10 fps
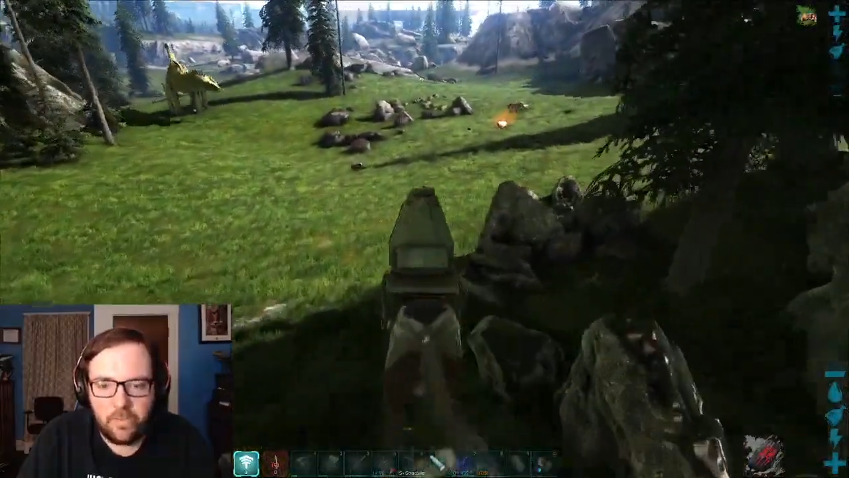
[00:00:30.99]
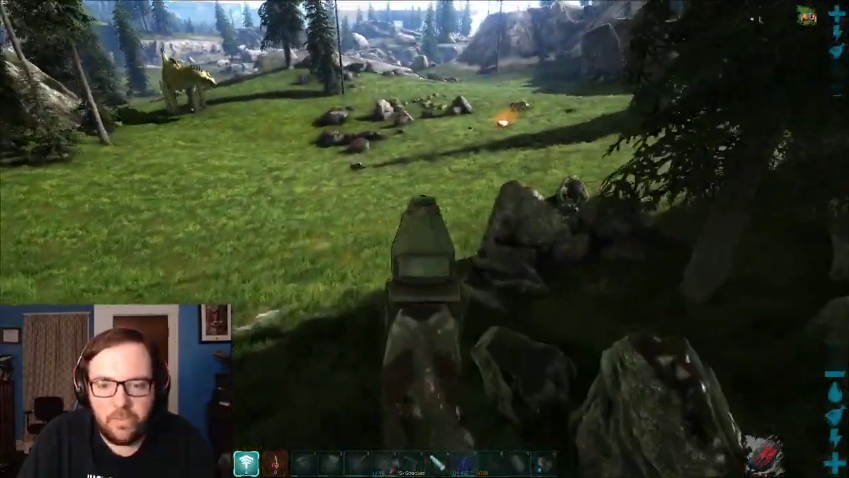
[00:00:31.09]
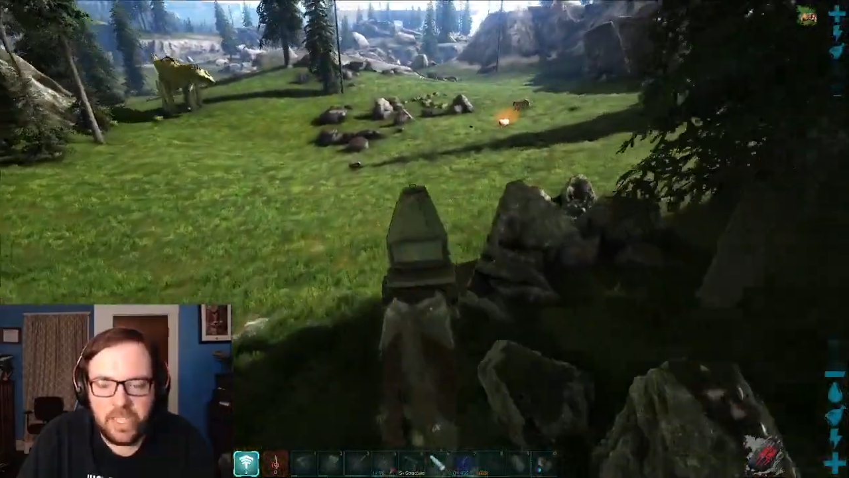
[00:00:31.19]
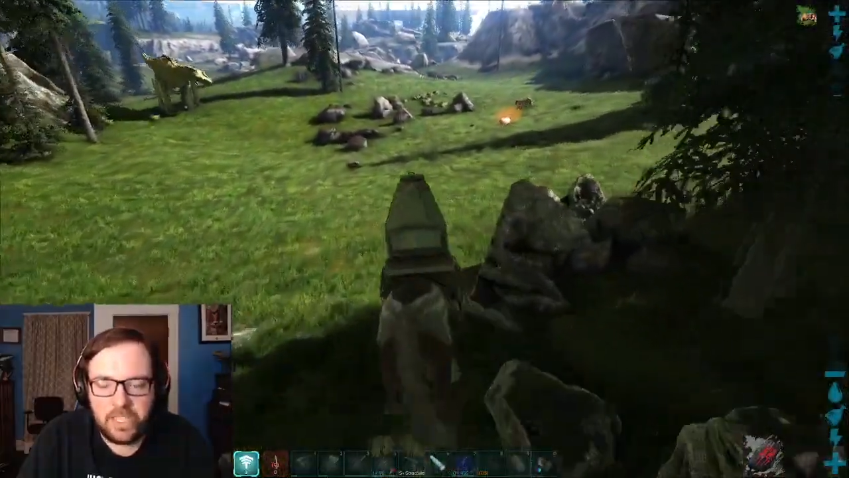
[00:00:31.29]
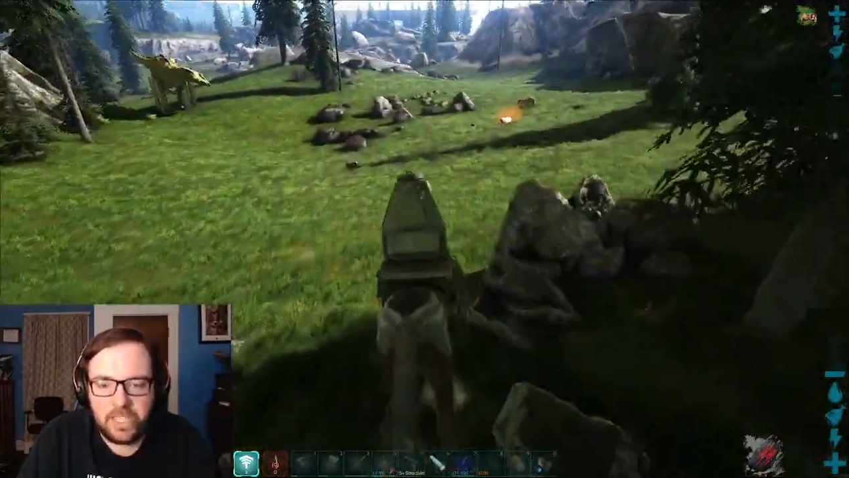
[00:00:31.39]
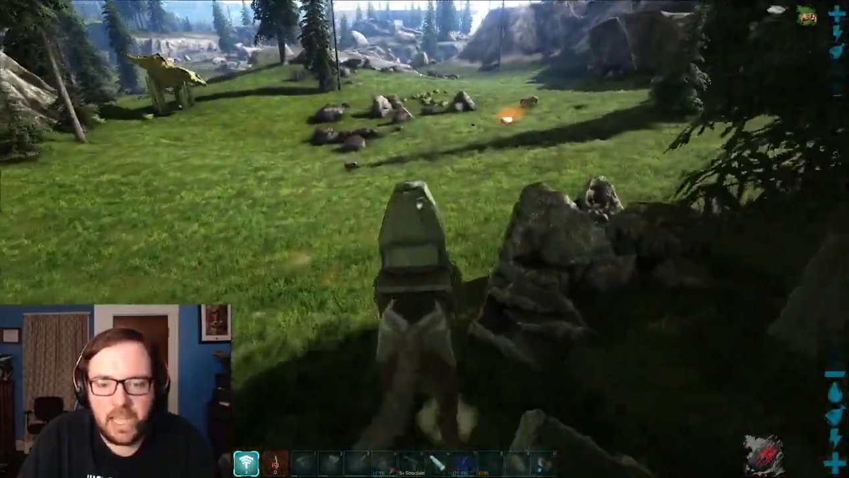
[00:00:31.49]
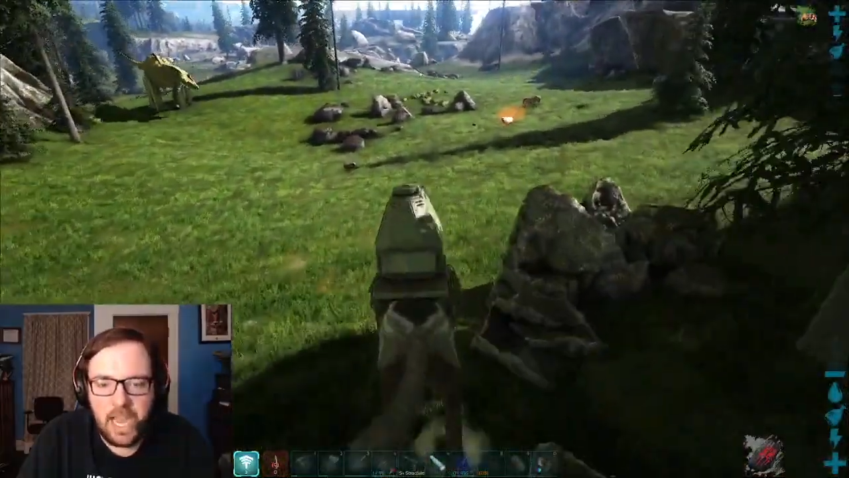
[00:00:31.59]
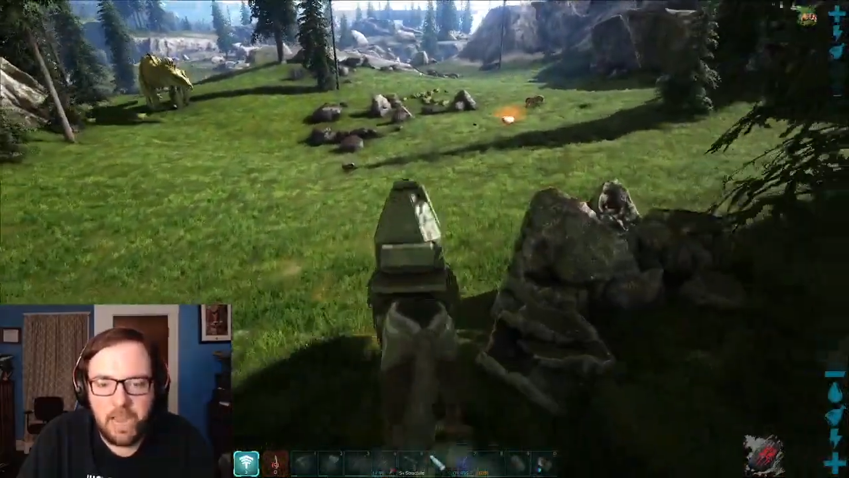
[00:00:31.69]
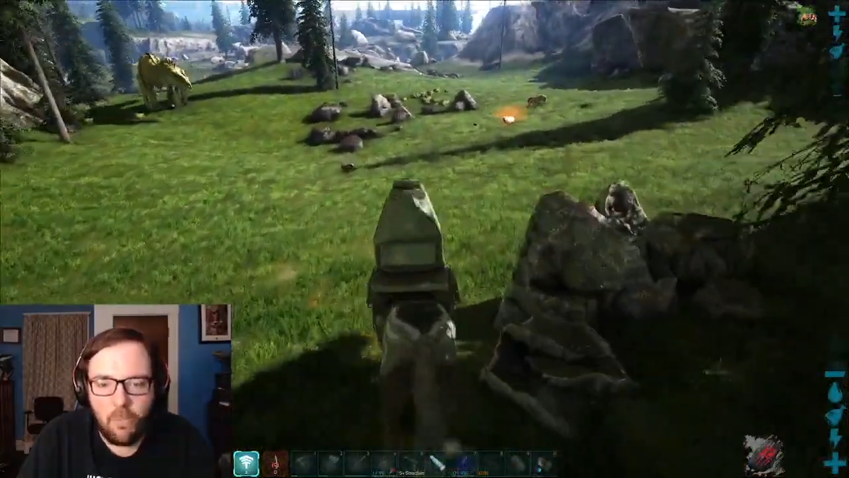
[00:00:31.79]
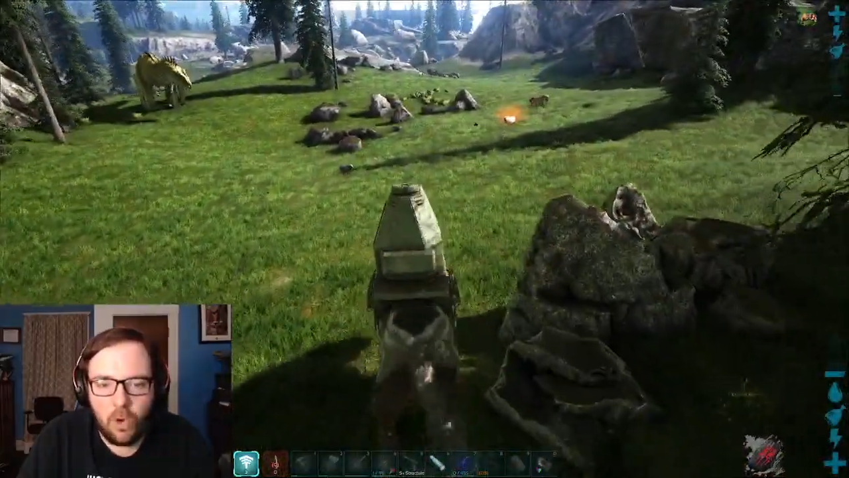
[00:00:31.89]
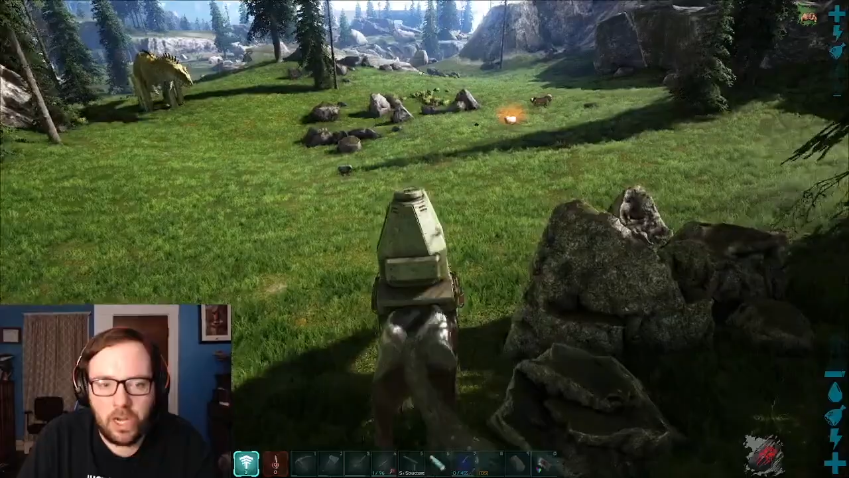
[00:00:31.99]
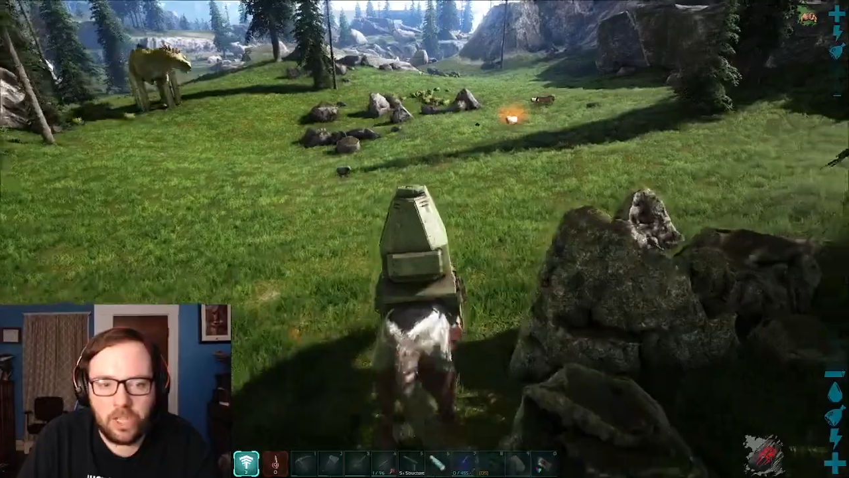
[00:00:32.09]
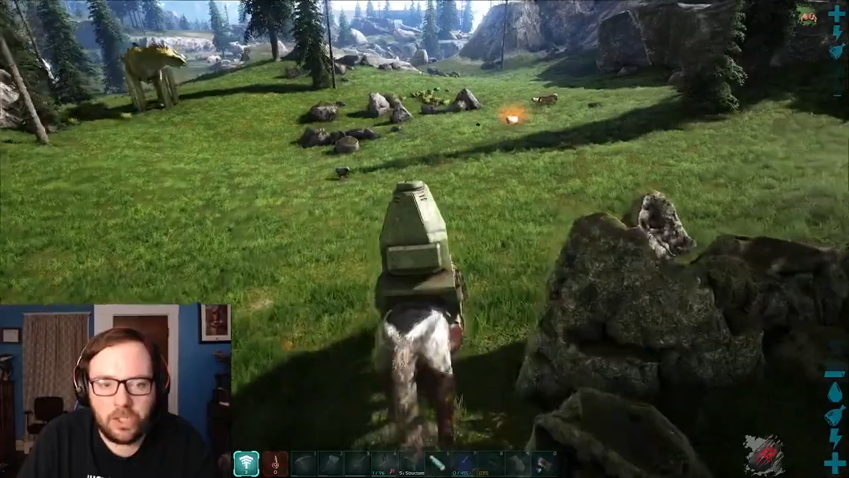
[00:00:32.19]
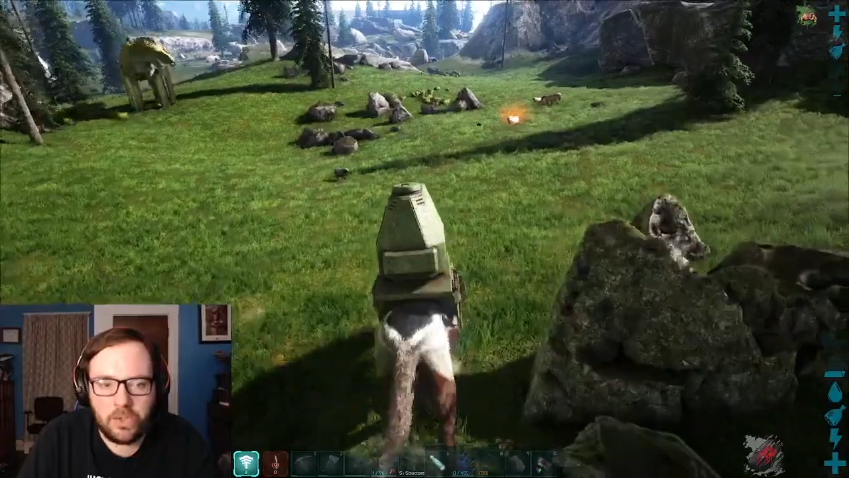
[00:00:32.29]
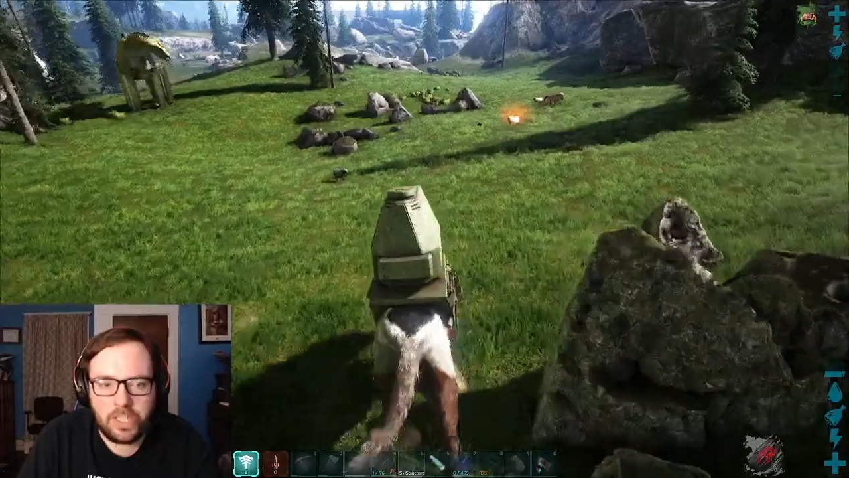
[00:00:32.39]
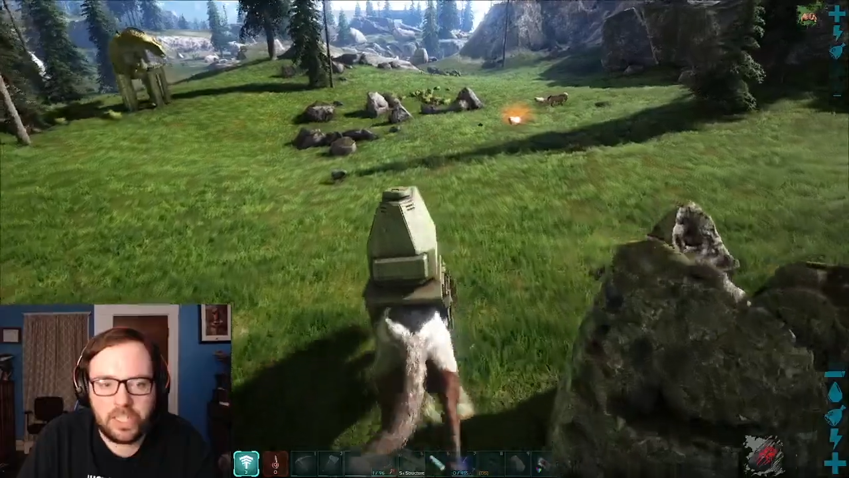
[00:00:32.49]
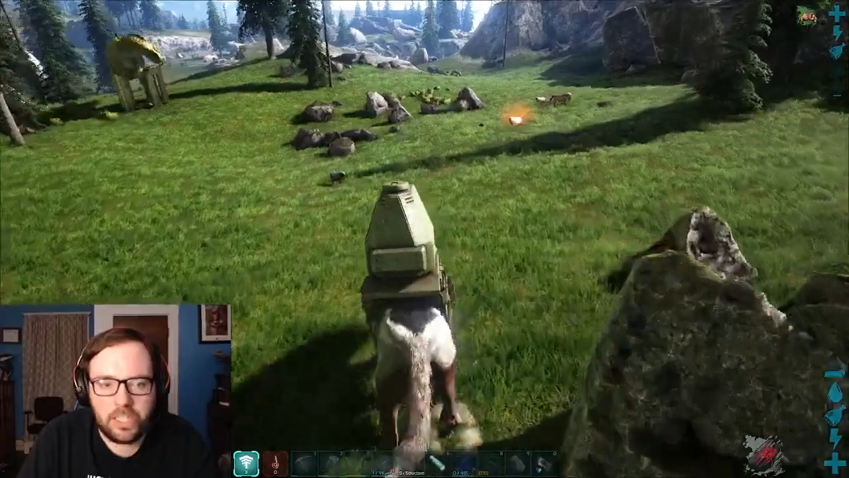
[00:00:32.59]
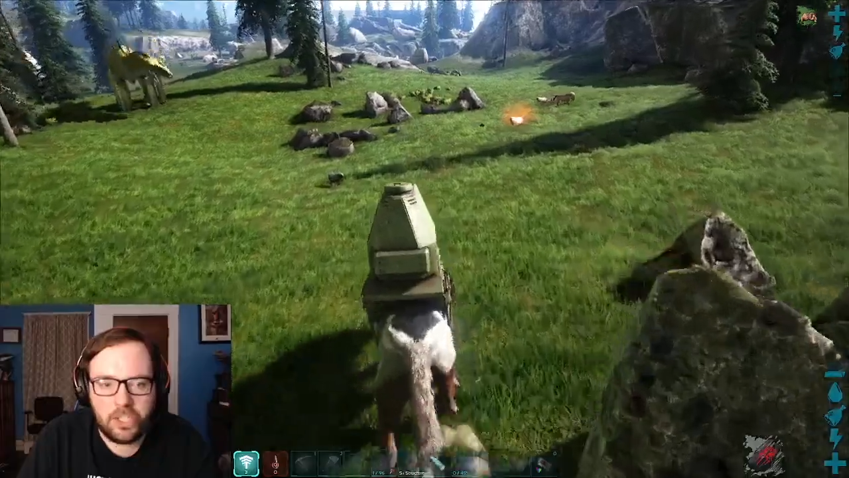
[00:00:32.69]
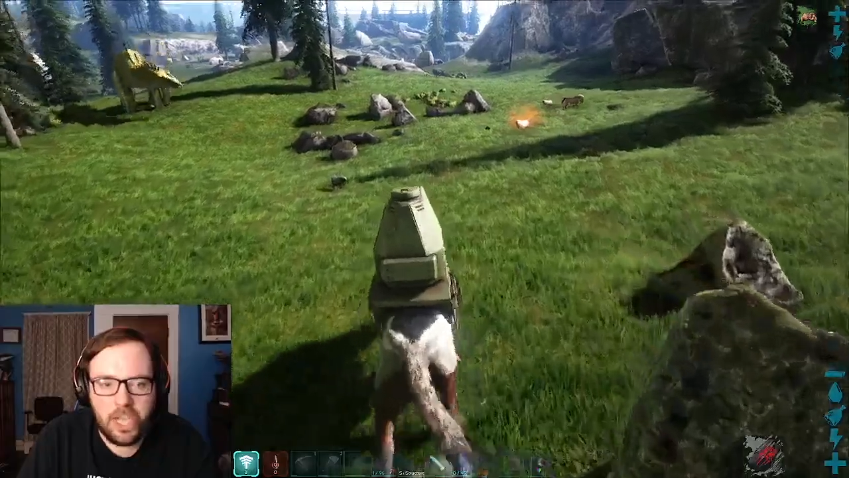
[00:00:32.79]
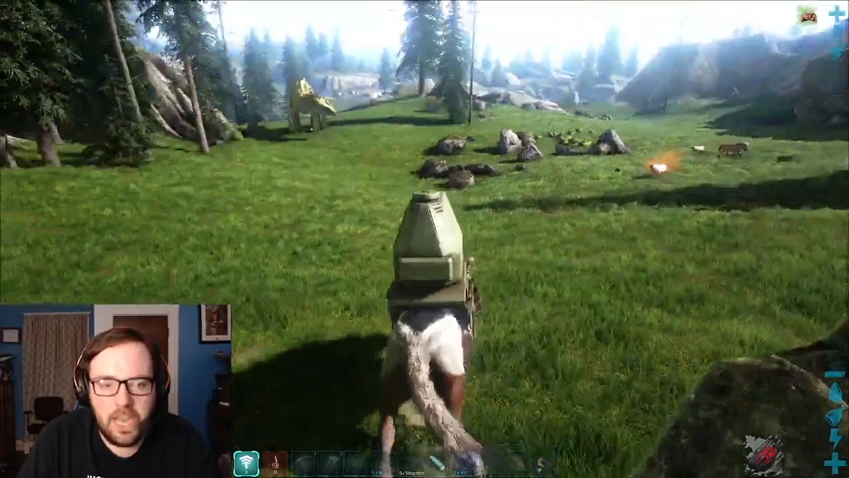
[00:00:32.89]
This time, we're gonna do this
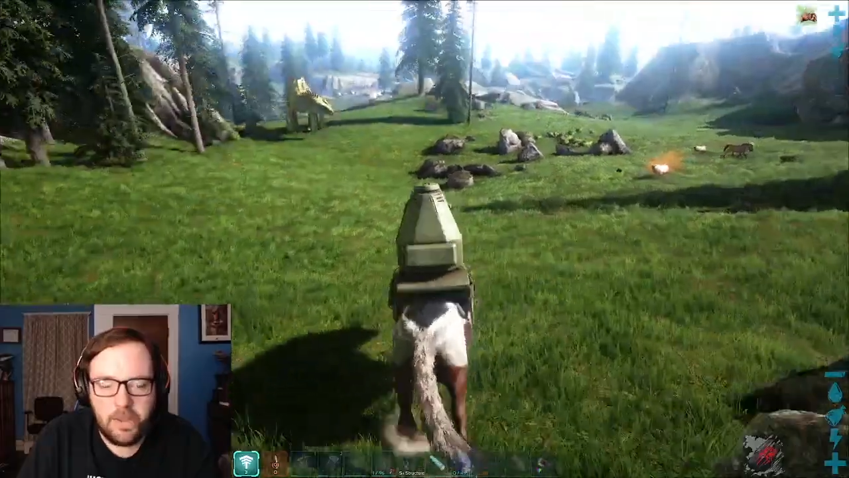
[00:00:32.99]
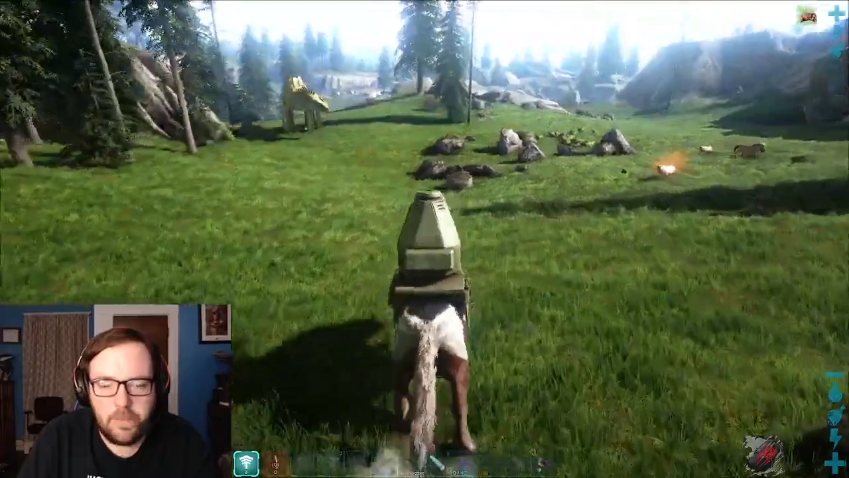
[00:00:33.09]
legit.